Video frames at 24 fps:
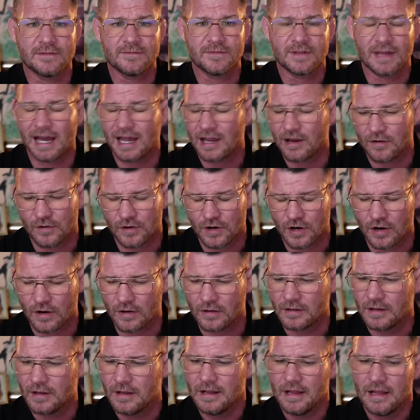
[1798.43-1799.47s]
guy or girl.
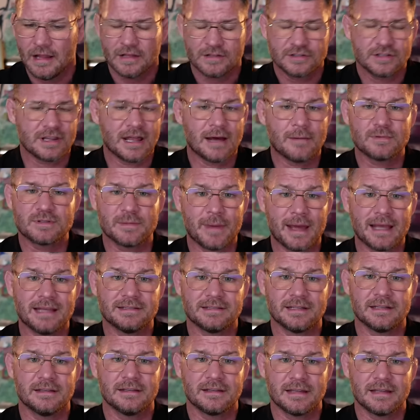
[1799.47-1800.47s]
So that was amazing.